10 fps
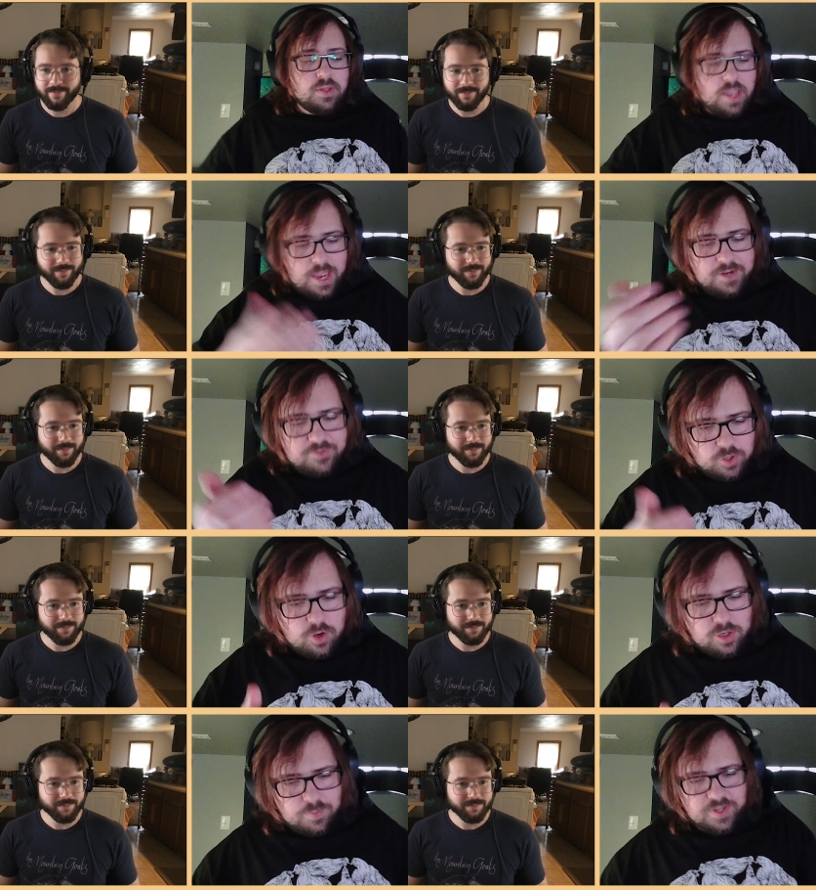Speaker 1: end of turn,
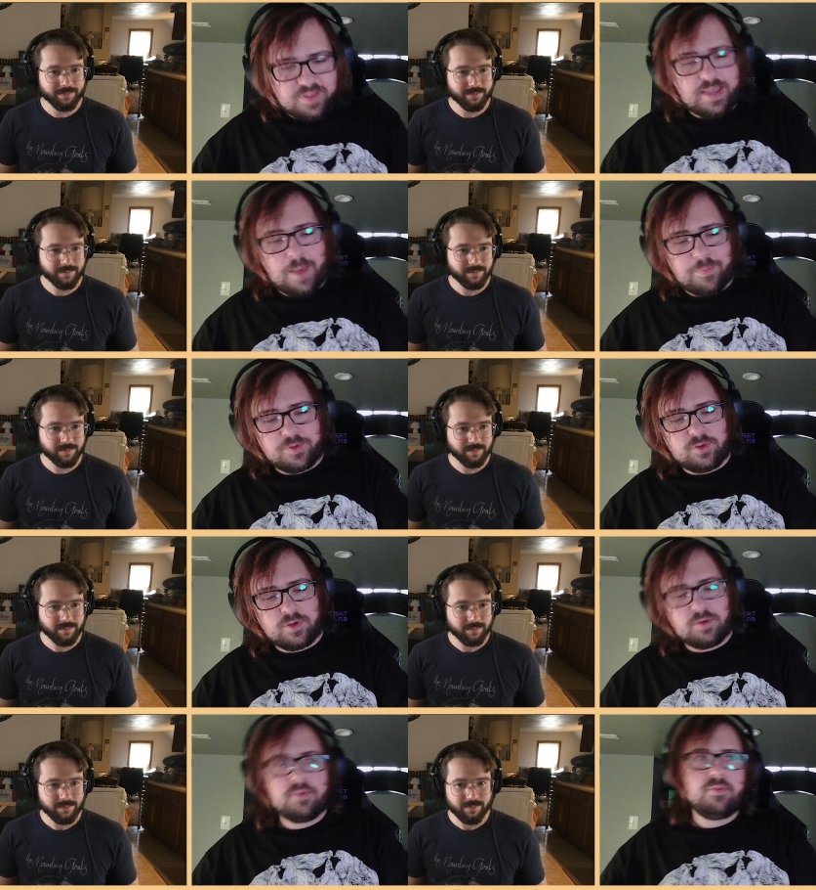I'm going to tap it to
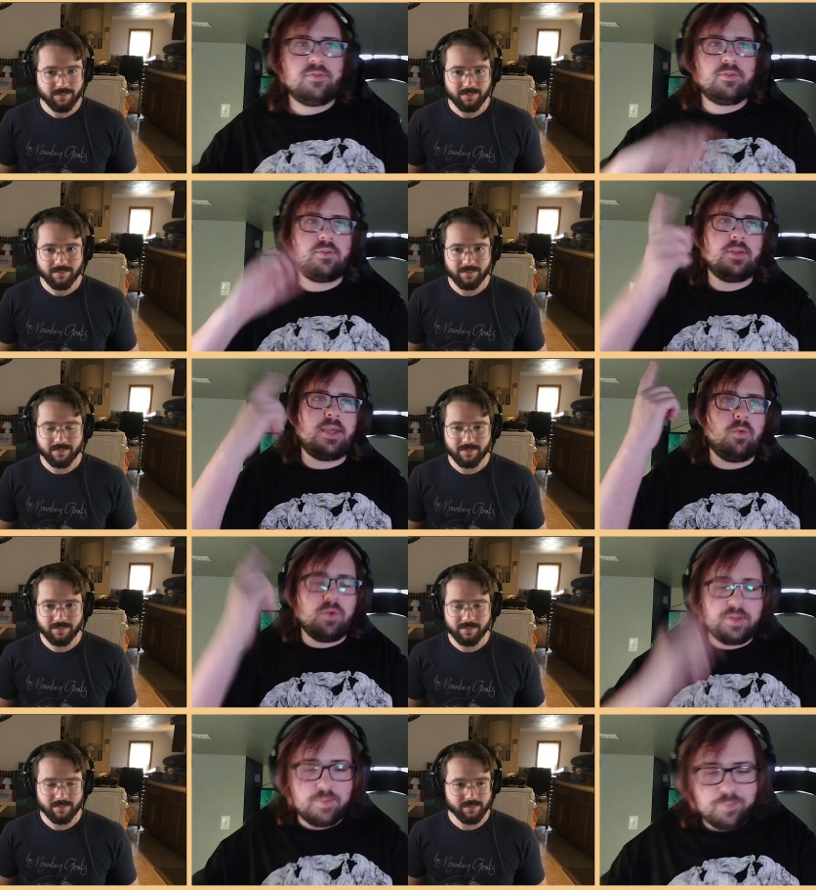to get one of
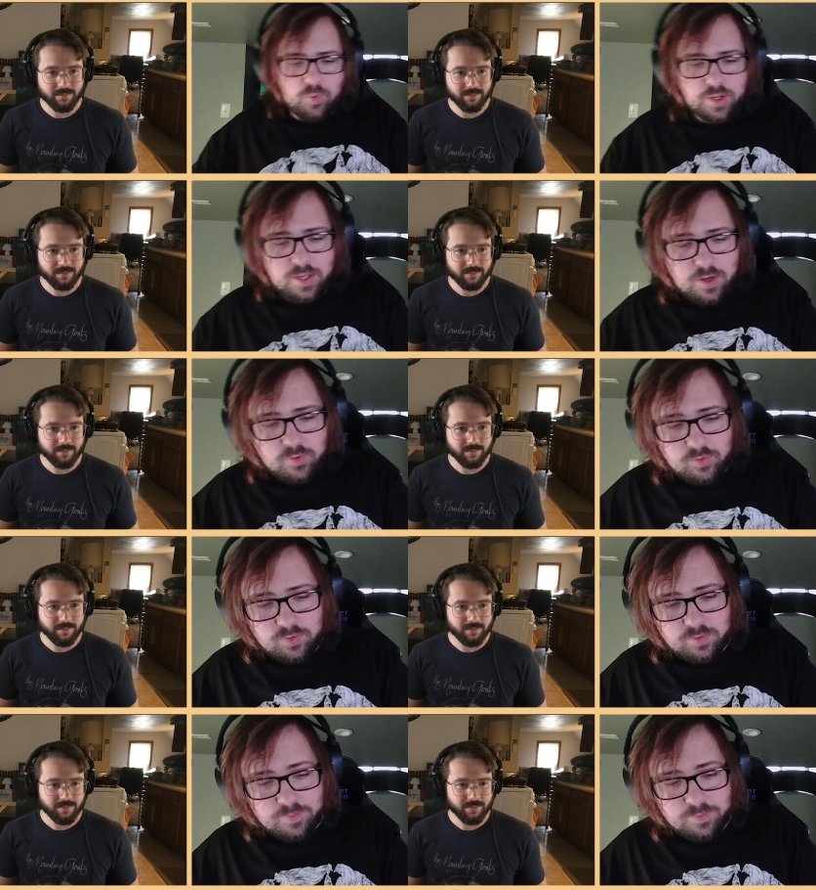them point counters.